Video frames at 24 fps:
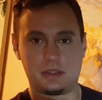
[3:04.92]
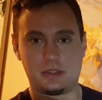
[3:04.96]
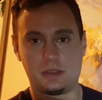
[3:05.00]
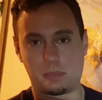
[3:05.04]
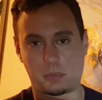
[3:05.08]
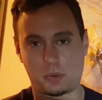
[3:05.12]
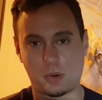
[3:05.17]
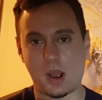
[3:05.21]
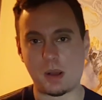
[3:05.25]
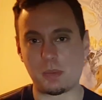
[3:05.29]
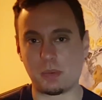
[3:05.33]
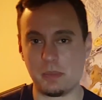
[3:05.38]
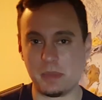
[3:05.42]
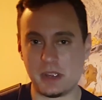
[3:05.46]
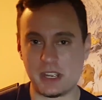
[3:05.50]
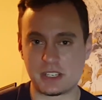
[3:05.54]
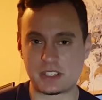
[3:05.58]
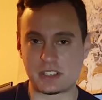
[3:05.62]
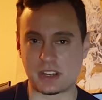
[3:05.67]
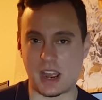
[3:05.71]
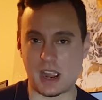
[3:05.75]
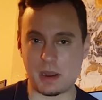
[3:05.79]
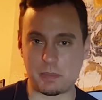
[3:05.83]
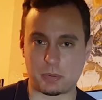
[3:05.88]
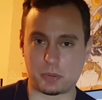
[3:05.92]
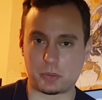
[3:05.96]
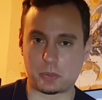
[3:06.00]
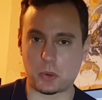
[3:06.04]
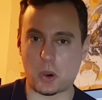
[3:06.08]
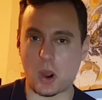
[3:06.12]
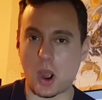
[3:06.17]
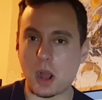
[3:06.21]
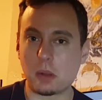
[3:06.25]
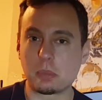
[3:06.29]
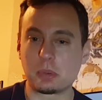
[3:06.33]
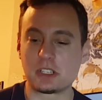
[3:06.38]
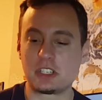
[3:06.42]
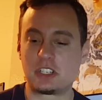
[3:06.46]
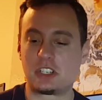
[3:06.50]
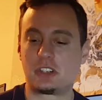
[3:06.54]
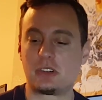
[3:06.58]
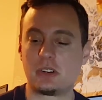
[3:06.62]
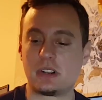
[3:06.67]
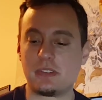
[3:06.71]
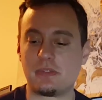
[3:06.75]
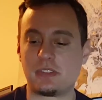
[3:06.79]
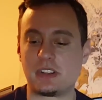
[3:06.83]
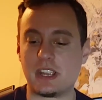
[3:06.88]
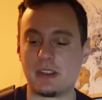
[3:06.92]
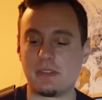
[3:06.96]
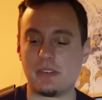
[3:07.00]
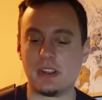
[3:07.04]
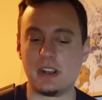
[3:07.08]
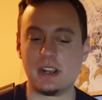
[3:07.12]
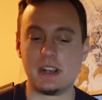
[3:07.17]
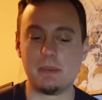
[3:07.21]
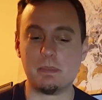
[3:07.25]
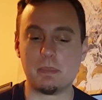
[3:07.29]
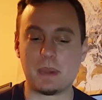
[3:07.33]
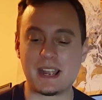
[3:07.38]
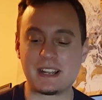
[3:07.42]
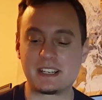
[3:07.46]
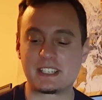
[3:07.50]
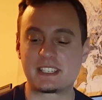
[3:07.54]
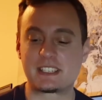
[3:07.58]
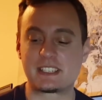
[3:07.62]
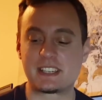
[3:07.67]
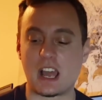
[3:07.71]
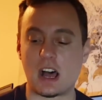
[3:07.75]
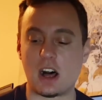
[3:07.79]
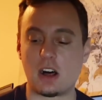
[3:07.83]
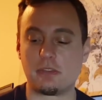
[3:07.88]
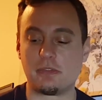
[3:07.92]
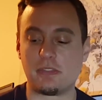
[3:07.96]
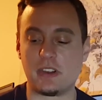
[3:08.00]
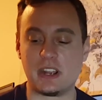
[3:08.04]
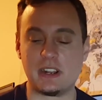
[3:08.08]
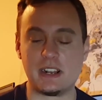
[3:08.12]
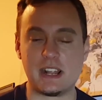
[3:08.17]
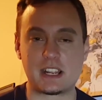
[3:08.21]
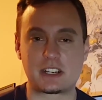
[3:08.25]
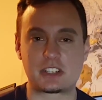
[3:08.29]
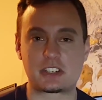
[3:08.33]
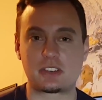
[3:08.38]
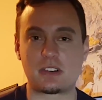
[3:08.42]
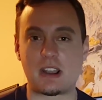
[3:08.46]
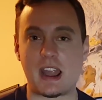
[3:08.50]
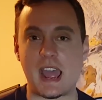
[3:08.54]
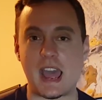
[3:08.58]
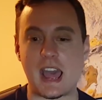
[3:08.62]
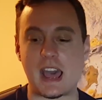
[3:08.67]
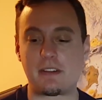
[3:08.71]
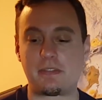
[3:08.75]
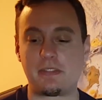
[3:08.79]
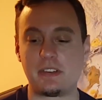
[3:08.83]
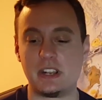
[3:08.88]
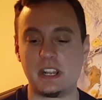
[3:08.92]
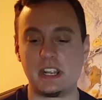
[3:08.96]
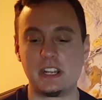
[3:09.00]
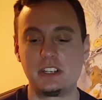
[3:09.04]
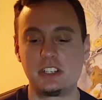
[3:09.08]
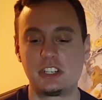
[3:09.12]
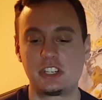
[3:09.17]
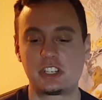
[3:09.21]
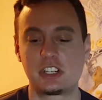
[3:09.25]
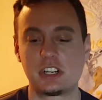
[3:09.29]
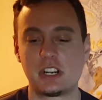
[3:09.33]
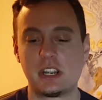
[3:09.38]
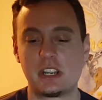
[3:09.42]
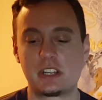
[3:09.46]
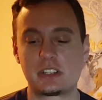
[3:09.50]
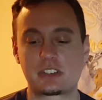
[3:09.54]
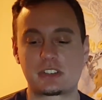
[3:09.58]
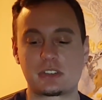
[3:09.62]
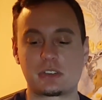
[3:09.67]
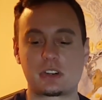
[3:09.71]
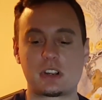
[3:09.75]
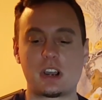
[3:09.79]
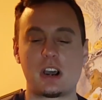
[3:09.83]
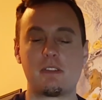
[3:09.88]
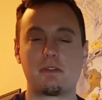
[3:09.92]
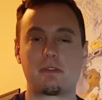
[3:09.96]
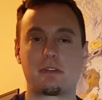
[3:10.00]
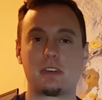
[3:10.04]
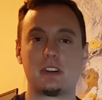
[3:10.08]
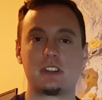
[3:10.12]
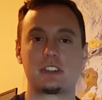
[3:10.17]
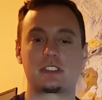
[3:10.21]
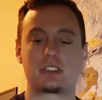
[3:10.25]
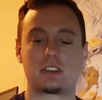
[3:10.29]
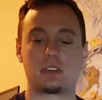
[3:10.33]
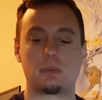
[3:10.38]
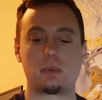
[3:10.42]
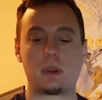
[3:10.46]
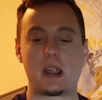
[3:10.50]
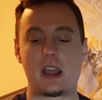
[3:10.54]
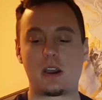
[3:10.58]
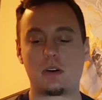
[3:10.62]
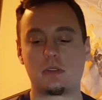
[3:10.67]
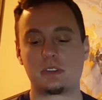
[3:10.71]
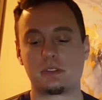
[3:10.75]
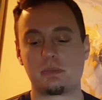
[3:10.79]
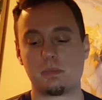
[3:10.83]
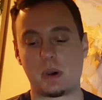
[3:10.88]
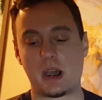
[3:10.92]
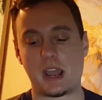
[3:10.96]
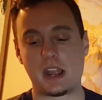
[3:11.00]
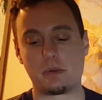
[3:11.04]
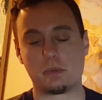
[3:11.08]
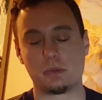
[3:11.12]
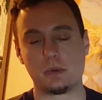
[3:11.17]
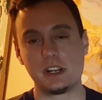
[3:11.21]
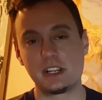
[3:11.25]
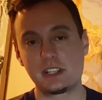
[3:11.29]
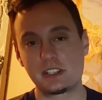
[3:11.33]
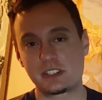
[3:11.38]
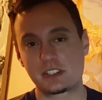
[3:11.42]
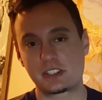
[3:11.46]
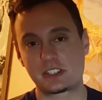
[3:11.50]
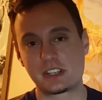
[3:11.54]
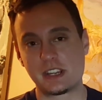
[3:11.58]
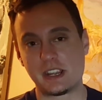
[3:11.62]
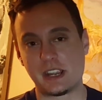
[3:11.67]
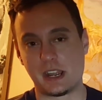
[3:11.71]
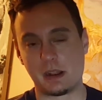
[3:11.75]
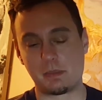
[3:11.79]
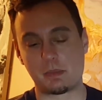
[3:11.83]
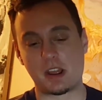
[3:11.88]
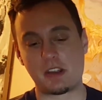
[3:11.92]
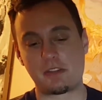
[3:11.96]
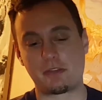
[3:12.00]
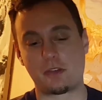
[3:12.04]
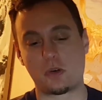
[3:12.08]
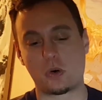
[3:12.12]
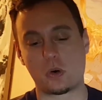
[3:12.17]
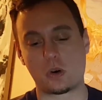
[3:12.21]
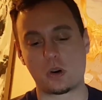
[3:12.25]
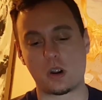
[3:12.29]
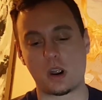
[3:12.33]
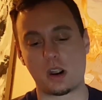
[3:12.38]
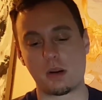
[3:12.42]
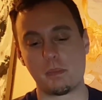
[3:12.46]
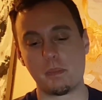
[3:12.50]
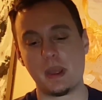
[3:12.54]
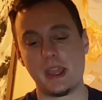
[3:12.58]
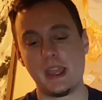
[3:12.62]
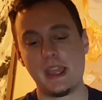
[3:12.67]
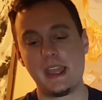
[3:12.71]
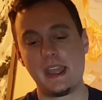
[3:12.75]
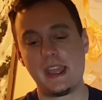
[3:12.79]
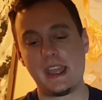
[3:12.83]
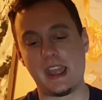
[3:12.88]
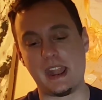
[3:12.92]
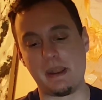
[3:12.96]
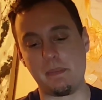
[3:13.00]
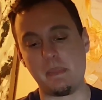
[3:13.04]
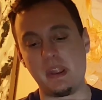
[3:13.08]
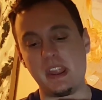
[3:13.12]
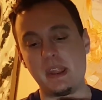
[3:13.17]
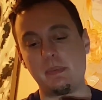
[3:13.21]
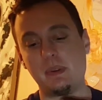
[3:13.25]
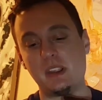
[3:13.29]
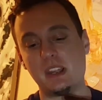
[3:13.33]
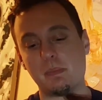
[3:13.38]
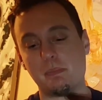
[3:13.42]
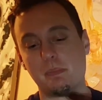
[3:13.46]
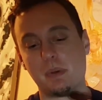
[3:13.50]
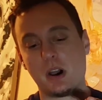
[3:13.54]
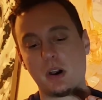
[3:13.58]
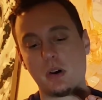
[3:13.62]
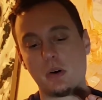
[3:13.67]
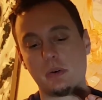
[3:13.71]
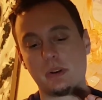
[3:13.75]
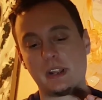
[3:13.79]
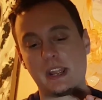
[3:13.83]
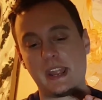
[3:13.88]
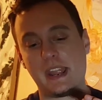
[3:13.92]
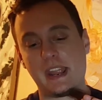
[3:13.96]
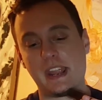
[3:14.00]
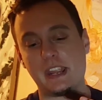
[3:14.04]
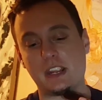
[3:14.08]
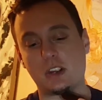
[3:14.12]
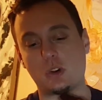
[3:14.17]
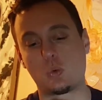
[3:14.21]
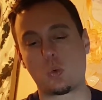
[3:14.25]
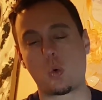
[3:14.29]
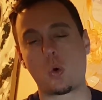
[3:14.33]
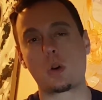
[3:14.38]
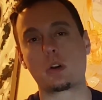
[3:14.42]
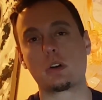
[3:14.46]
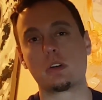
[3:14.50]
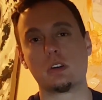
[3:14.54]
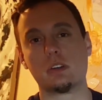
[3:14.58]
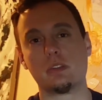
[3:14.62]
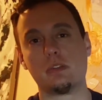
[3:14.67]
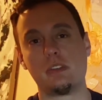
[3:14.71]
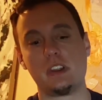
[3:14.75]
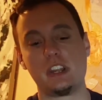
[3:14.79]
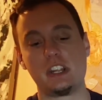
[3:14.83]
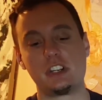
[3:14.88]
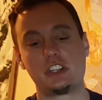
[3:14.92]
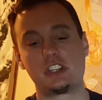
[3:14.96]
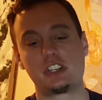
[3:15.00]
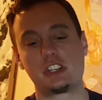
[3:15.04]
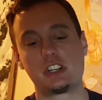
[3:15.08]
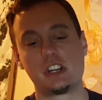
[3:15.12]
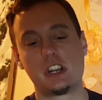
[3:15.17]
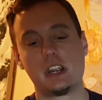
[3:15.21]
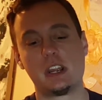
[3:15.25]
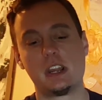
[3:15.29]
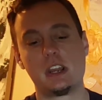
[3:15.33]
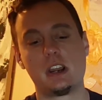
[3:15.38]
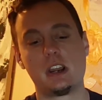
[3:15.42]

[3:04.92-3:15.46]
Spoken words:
The problem is I probably should have given myself an extra ½ an inch circumference around my wrists and my forearm, and maybe about a ¼ inch